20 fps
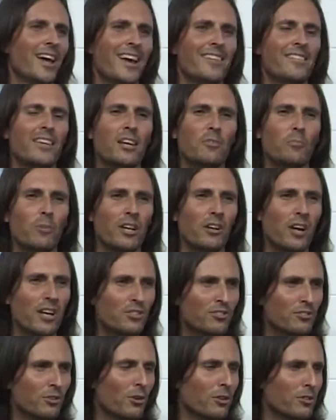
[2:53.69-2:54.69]
and then when
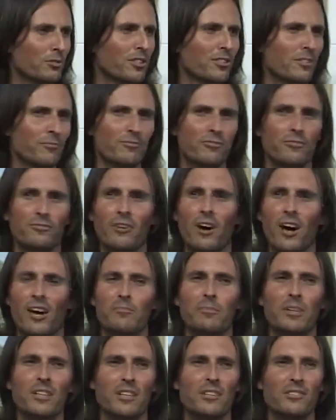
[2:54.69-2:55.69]
I talk to them for
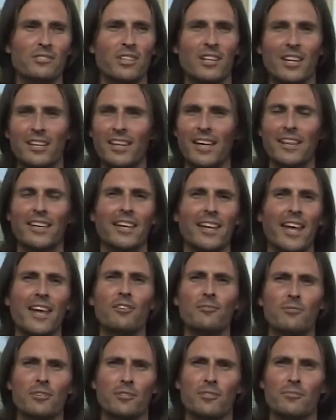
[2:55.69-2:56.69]
5 minutes, they get
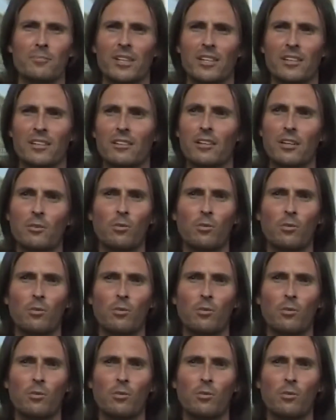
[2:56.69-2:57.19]
angry with me.